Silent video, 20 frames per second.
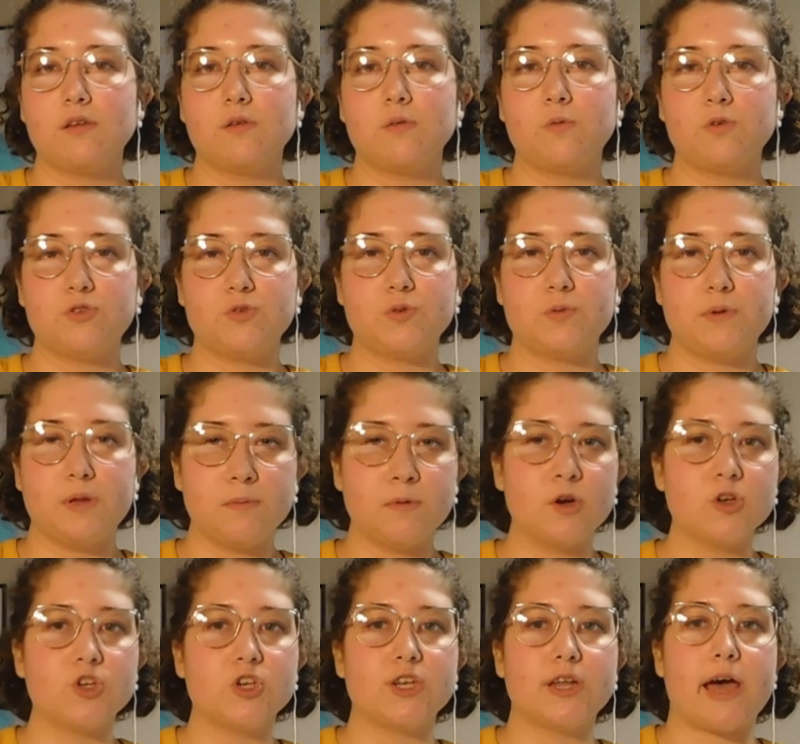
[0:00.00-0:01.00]
which would be
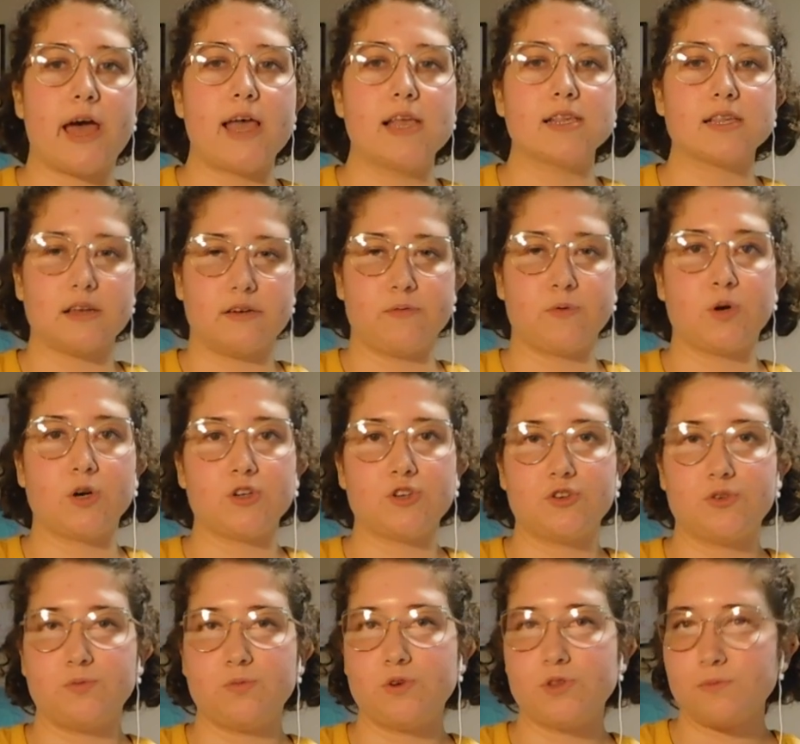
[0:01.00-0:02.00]
merchandise. I've
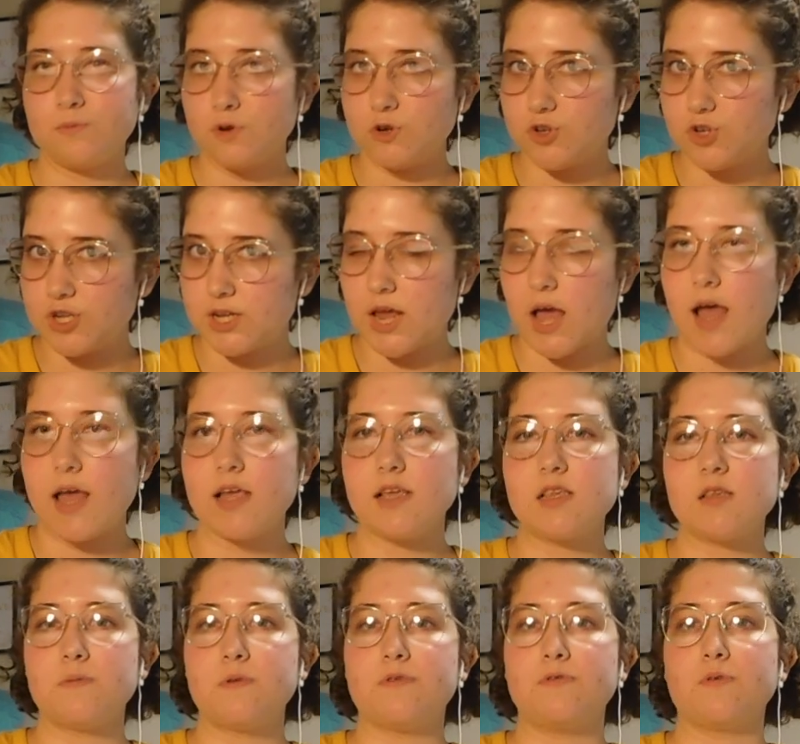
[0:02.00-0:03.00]
worked with
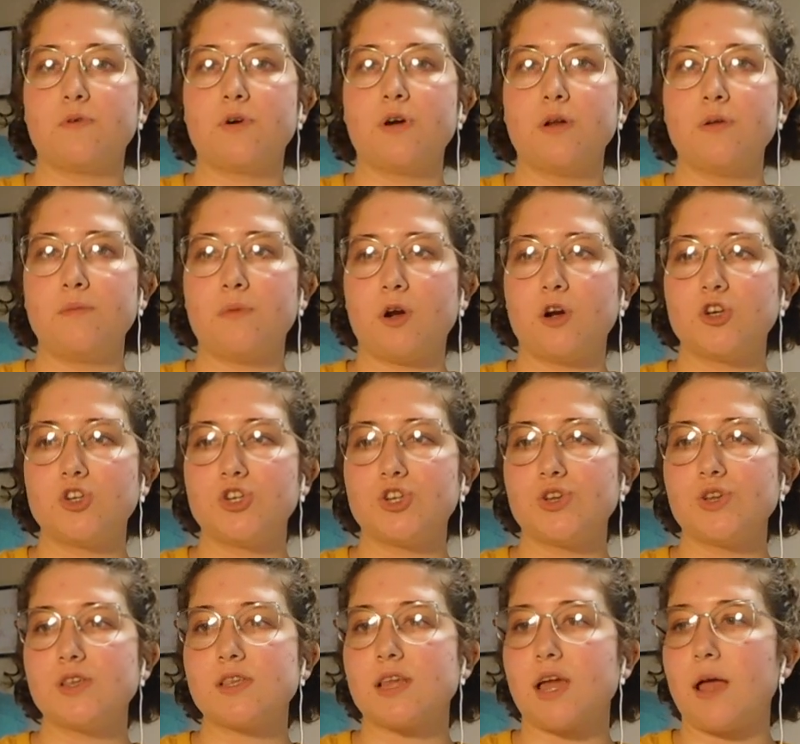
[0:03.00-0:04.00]
merchandise before in Marshall's,